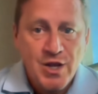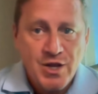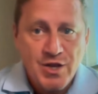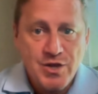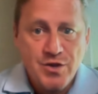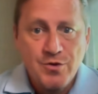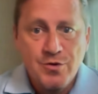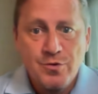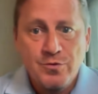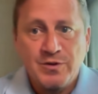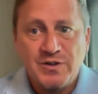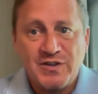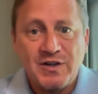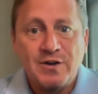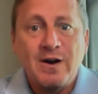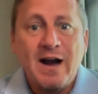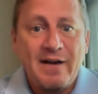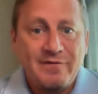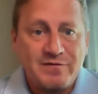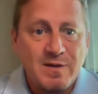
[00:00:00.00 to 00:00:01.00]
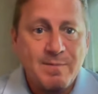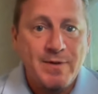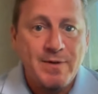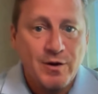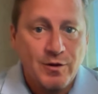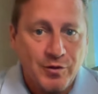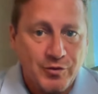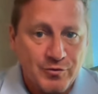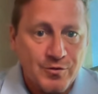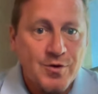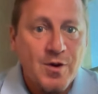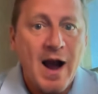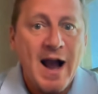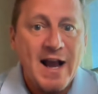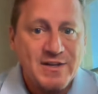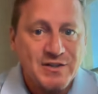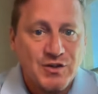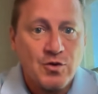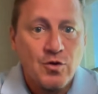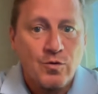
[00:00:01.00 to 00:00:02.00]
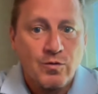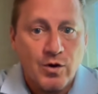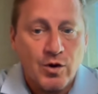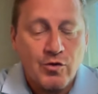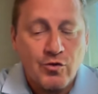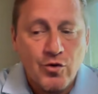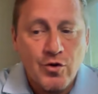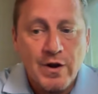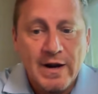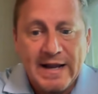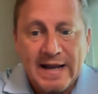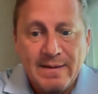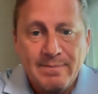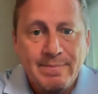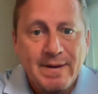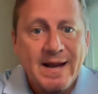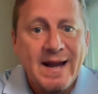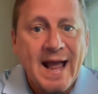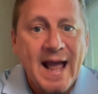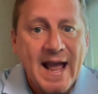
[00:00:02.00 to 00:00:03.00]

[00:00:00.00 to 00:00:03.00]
you still have to build through high school recruiting, and Ben